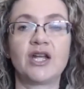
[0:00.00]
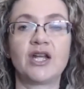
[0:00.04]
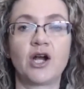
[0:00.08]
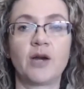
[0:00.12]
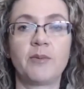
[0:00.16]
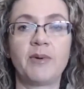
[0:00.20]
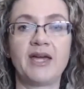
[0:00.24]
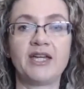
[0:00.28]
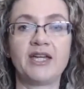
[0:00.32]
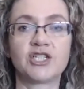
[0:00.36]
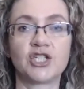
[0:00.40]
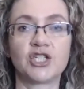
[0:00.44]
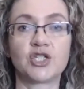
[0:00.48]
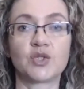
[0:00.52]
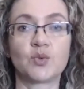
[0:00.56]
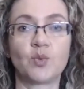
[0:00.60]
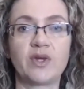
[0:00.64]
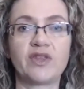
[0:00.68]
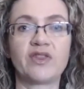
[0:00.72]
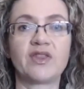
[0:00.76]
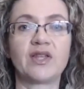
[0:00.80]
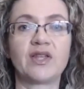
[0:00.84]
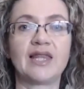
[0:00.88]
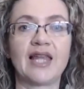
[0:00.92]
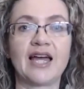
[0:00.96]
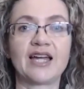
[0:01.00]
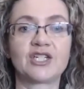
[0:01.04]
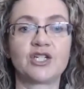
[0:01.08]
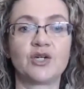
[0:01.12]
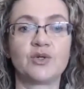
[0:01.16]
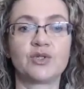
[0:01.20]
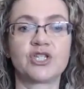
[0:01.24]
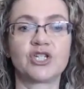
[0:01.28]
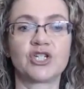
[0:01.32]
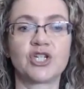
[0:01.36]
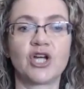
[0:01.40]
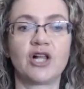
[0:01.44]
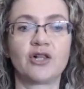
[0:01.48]
our patients with
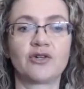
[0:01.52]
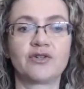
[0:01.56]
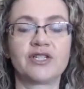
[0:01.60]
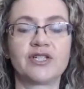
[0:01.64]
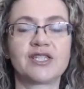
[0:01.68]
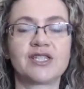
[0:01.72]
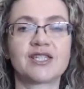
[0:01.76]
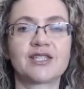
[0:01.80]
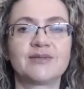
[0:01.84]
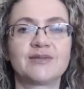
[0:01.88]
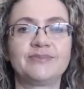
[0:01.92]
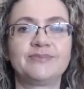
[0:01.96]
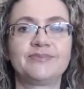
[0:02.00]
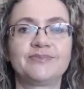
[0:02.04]
lactose intolerance.